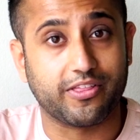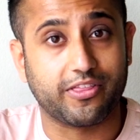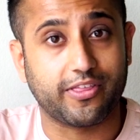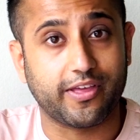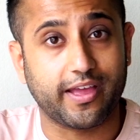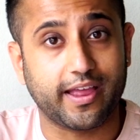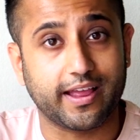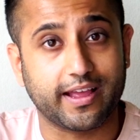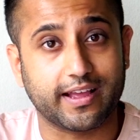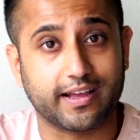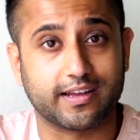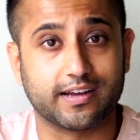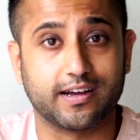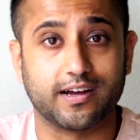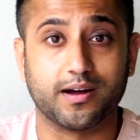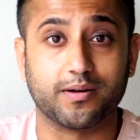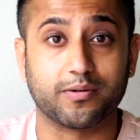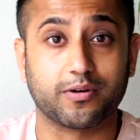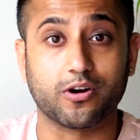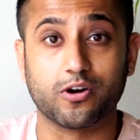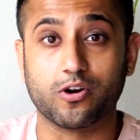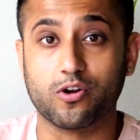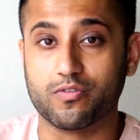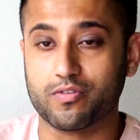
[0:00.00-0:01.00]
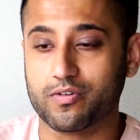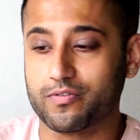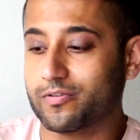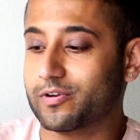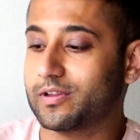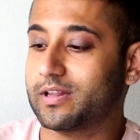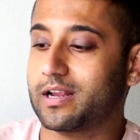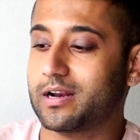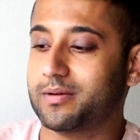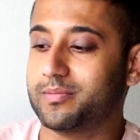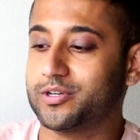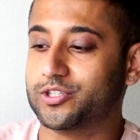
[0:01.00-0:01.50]
thank Crenova for
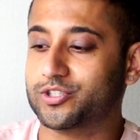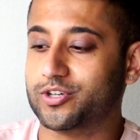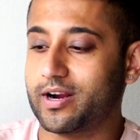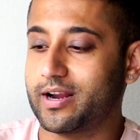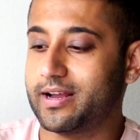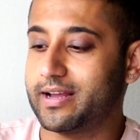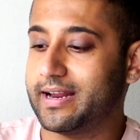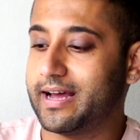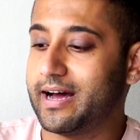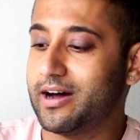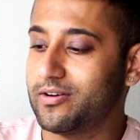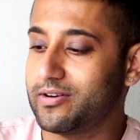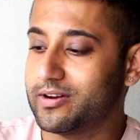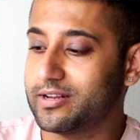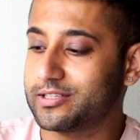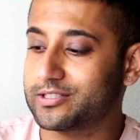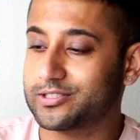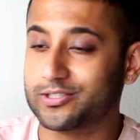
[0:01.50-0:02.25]
letting me try it out.